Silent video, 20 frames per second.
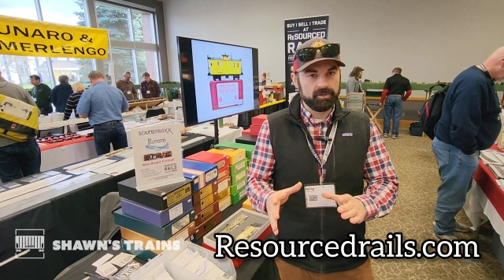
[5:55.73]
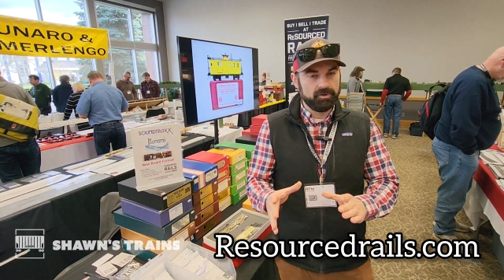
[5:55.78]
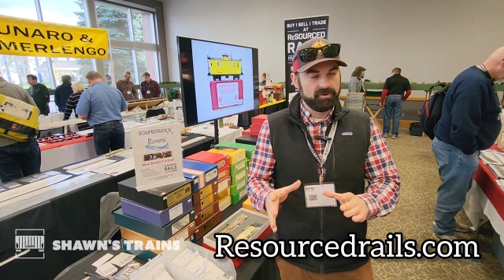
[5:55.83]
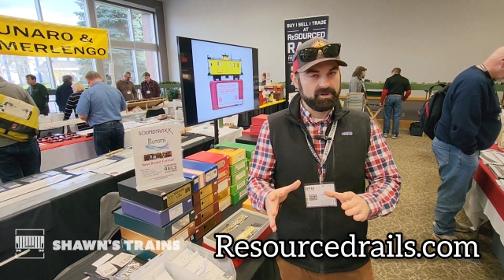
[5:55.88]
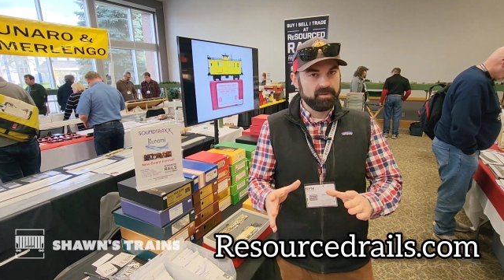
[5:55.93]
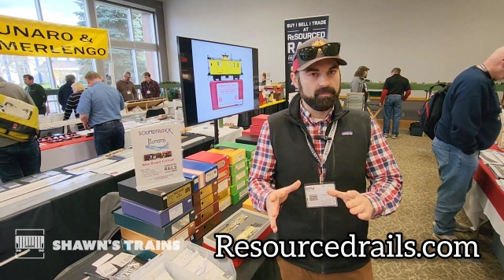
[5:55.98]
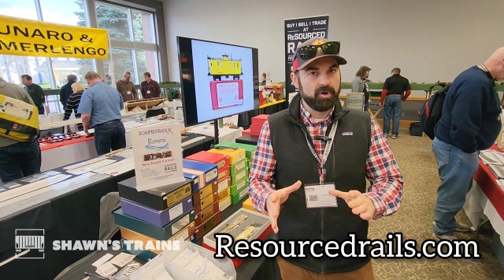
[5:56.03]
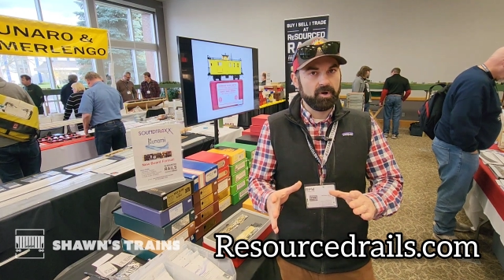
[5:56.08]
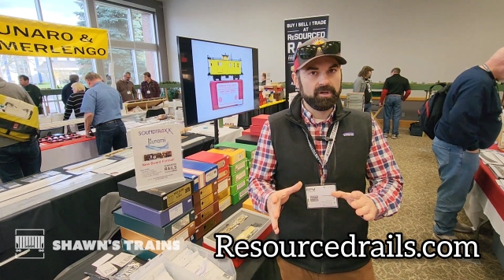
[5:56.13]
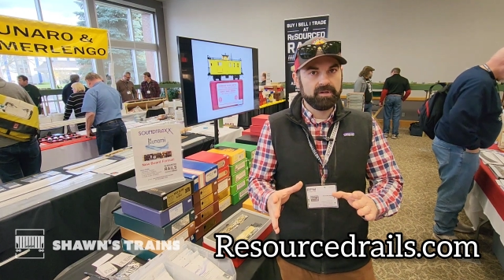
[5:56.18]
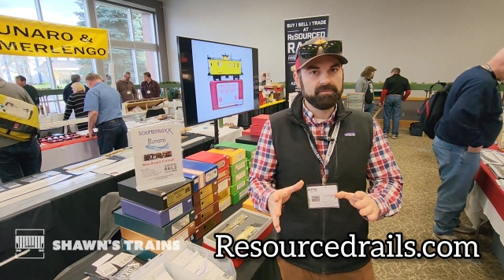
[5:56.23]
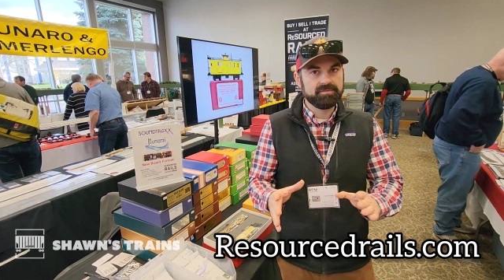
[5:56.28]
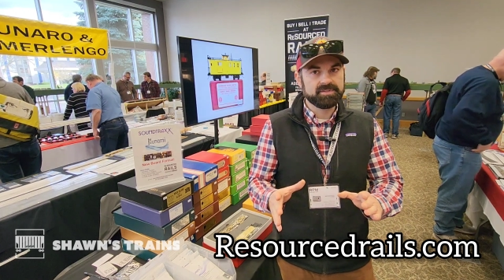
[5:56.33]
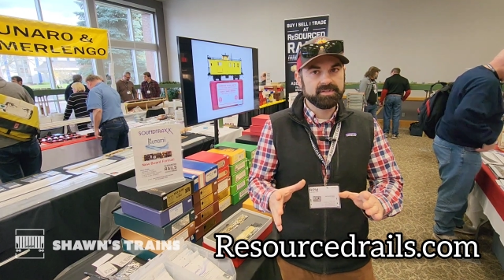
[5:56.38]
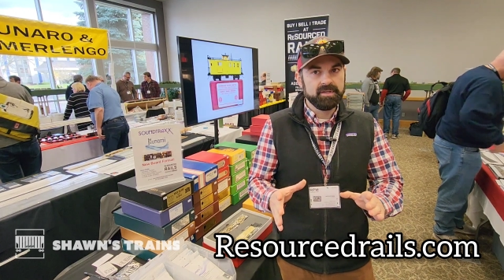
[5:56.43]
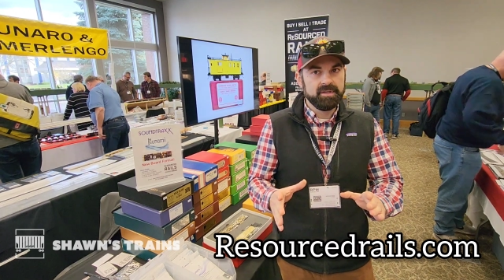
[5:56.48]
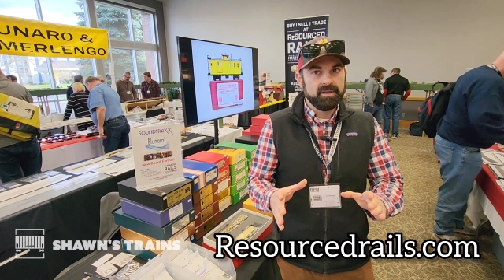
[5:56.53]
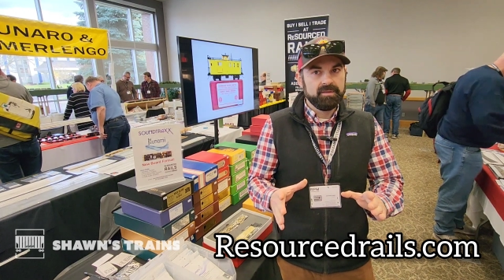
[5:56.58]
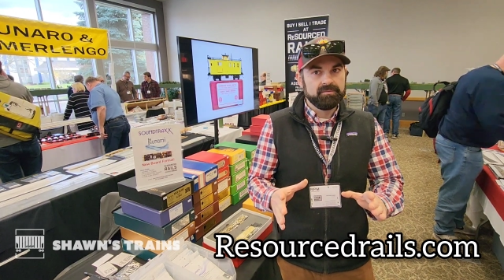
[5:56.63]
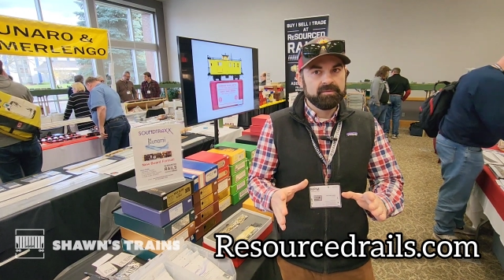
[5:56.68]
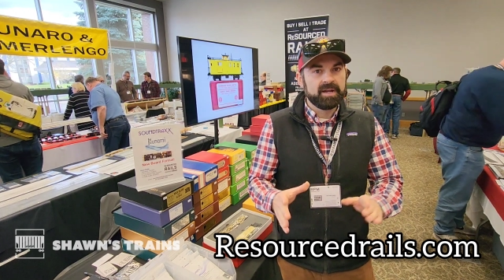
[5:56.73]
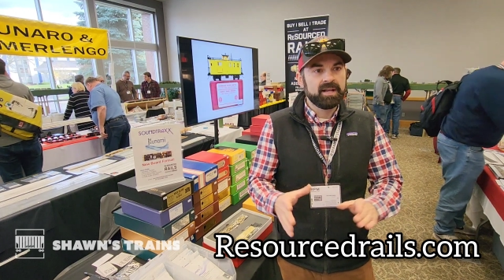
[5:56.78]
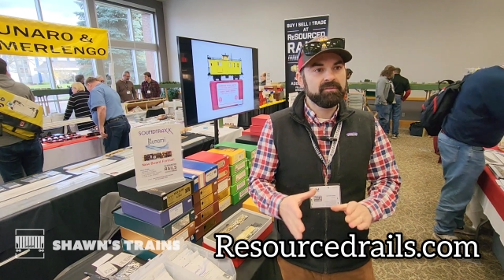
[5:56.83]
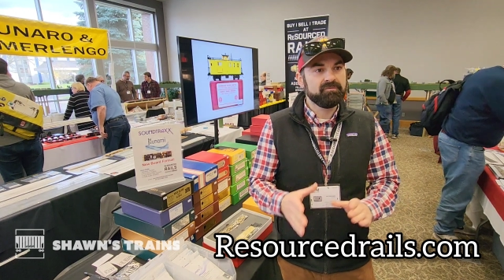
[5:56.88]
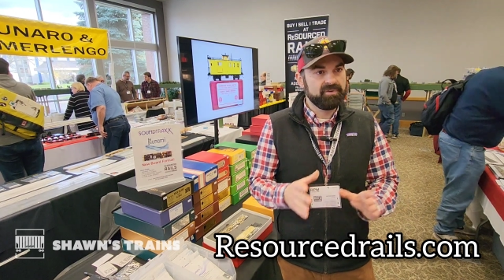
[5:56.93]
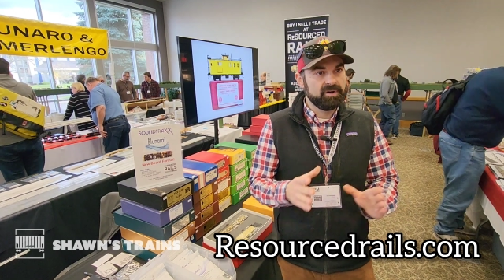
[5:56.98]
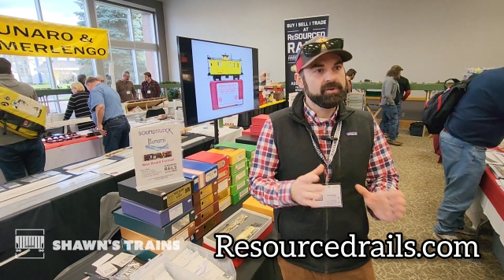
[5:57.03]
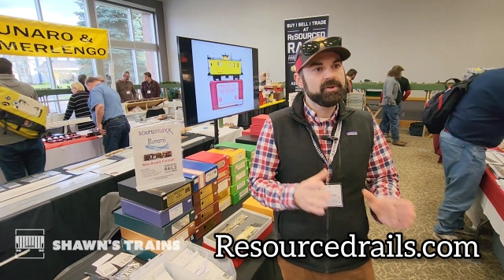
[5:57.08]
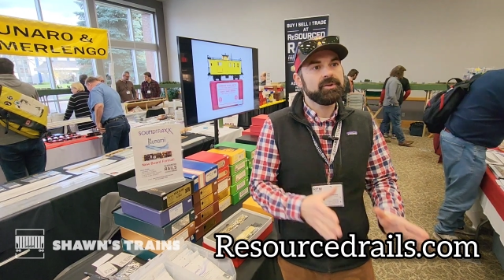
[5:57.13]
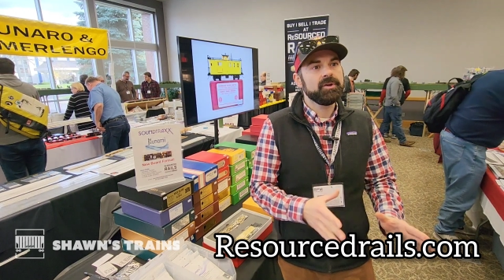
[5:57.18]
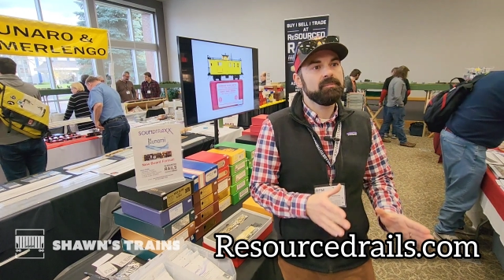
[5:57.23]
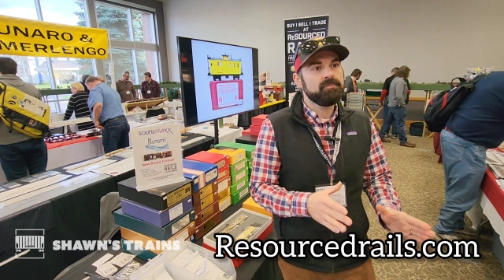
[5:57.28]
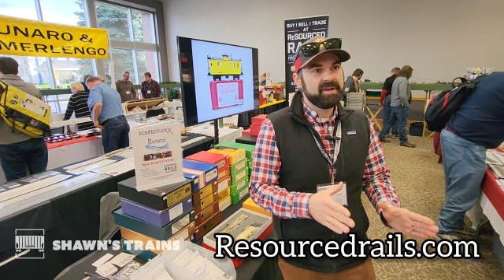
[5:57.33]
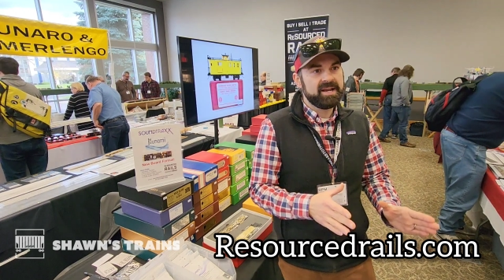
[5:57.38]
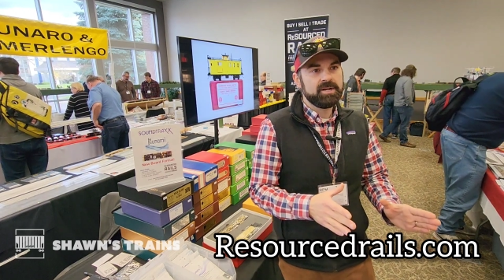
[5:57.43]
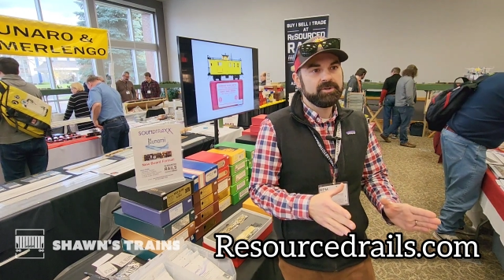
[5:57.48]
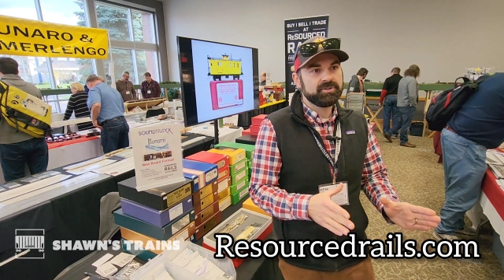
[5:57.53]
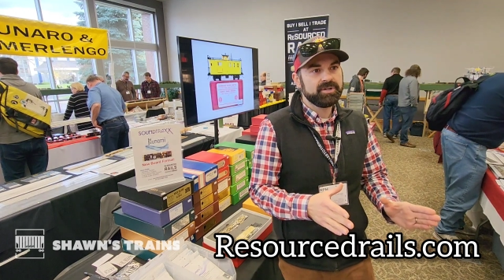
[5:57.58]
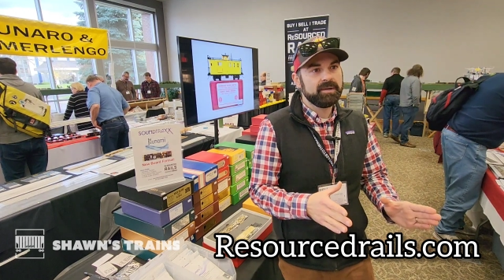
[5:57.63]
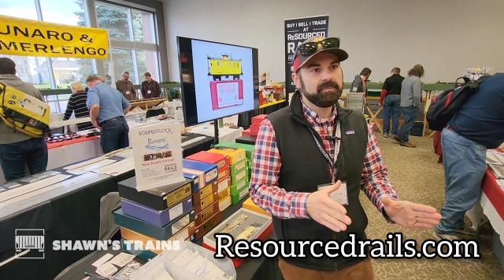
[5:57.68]
locomotives that have very good
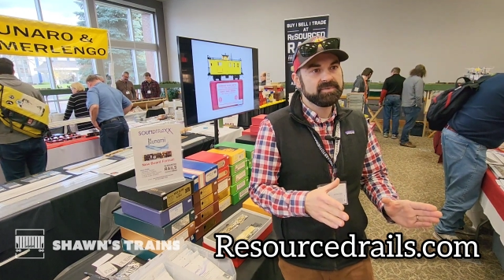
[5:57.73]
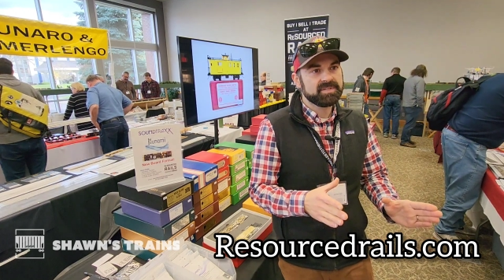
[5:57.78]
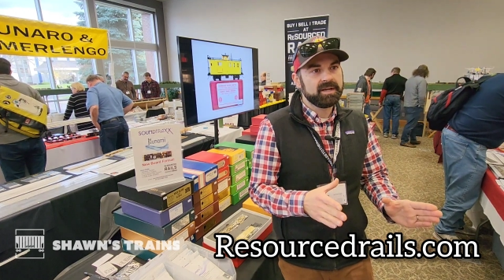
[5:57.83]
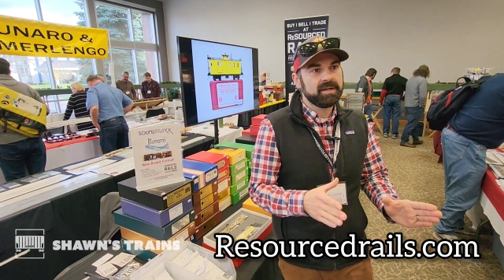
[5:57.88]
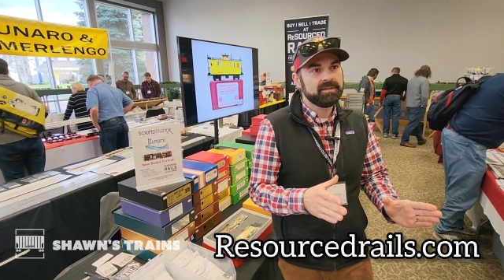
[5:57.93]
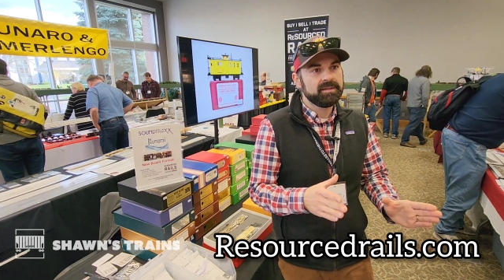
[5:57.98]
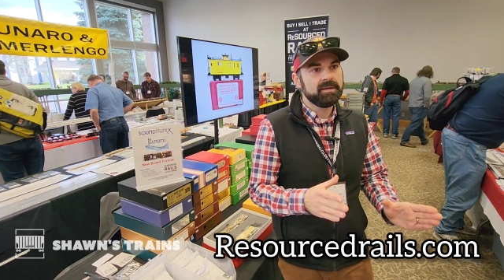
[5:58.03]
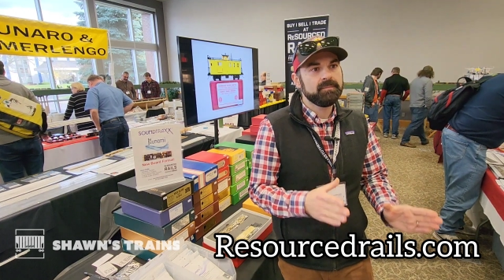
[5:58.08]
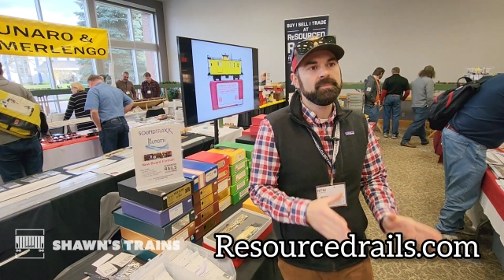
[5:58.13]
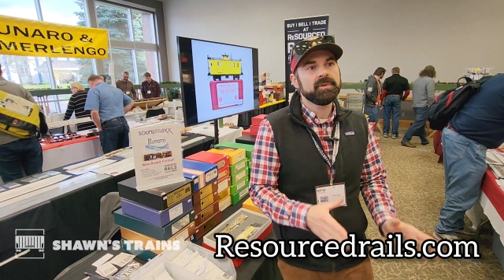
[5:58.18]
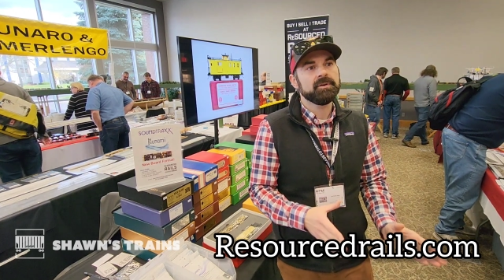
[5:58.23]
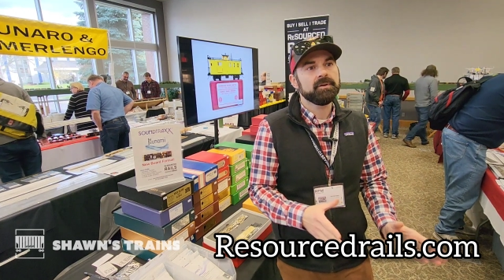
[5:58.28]
paint jobs on them.